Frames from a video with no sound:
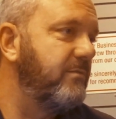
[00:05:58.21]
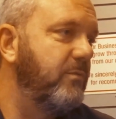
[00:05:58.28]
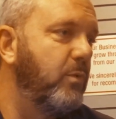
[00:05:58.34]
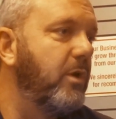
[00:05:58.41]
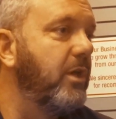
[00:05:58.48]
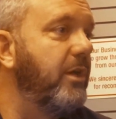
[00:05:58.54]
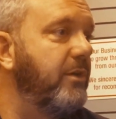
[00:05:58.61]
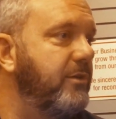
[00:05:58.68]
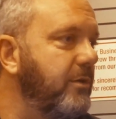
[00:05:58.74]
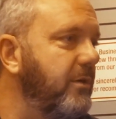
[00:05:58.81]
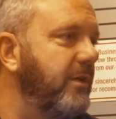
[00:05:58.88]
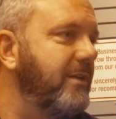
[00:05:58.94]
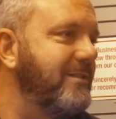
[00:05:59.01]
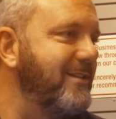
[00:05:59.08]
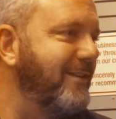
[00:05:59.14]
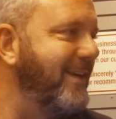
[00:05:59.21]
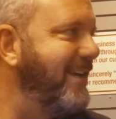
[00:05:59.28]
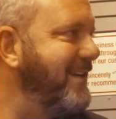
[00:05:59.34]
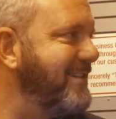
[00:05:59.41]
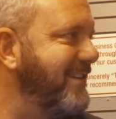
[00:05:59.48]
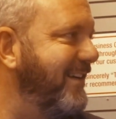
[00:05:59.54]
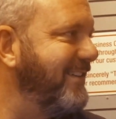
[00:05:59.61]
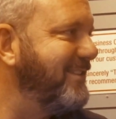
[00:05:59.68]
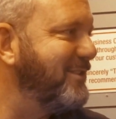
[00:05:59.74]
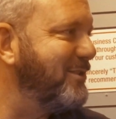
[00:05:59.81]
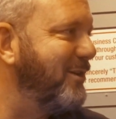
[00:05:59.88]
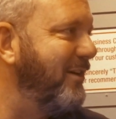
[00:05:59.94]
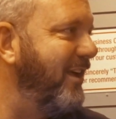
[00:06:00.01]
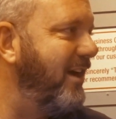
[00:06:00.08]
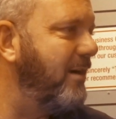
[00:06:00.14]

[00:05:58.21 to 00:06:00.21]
We're going to do it as a ladies' night to start